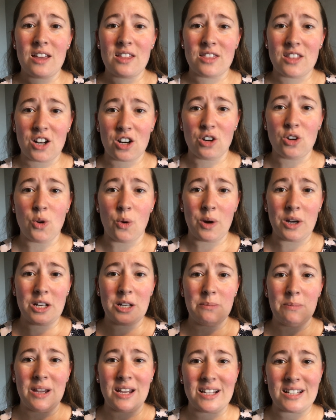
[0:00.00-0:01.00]
that are going
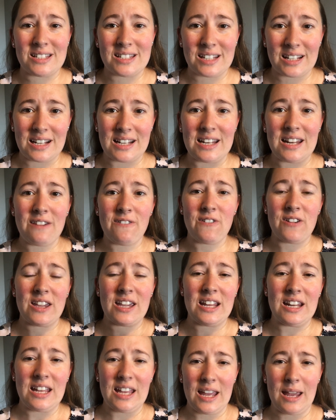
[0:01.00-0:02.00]
to make a
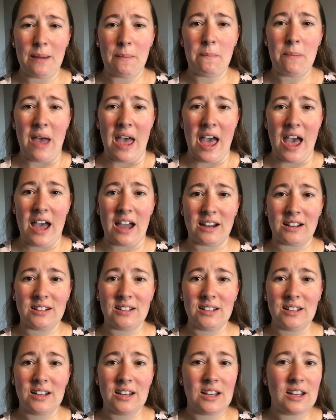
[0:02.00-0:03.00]
significant impact